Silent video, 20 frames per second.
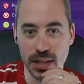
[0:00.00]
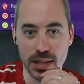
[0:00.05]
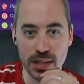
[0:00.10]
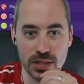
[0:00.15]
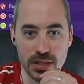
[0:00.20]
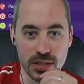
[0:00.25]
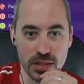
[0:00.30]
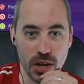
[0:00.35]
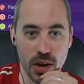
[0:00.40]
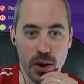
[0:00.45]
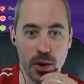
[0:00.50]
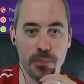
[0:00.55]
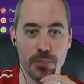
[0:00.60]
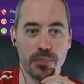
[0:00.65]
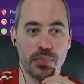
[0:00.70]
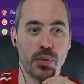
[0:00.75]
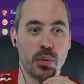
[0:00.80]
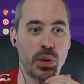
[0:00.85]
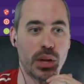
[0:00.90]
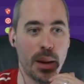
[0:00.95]
So
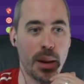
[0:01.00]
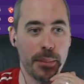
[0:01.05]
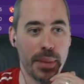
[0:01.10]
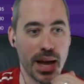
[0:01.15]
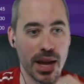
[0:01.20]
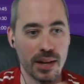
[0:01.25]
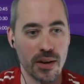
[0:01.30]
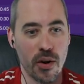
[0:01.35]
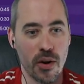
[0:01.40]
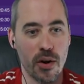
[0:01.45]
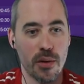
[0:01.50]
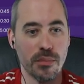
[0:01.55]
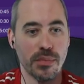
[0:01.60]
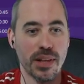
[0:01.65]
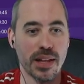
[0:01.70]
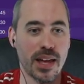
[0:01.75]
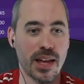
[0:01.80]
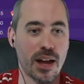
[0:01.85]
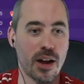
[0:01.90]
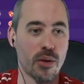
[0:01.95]
we come back home,
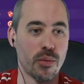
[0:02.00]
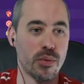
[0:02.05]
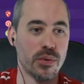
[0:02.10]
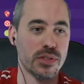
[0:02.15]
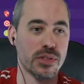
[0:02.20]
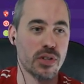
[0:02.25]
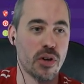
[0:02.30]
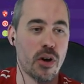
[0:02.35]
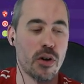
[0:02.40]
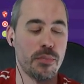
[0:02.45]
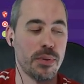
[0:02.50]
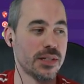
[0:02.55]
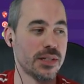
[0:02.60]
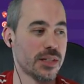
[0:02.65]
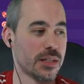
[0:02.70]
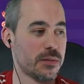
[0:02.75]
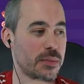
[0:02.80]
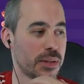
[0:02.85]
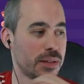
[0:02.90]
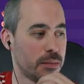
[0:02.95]
looking at ruins. Carpi is
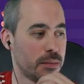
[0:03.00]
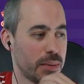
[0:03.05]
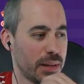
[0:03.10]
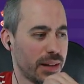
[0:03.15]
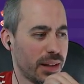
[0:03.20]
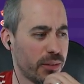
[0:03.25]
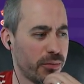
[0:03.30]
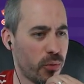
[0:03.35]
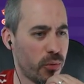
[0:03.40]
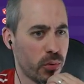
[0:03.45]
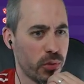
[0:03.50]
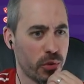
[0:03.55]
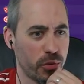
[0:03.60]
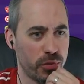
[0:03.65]
expected to be like fourth or